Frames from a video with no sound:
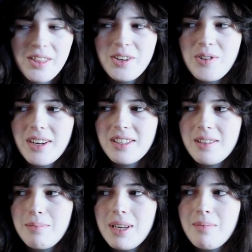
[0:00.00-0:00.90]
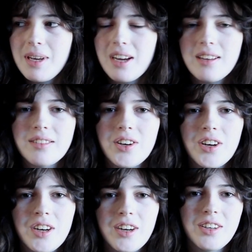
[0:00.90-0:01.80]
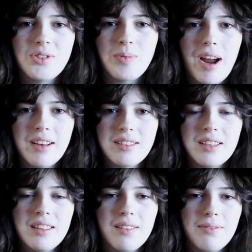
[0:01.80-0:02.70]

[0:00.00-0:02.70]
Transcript: the dress to be because her dress in the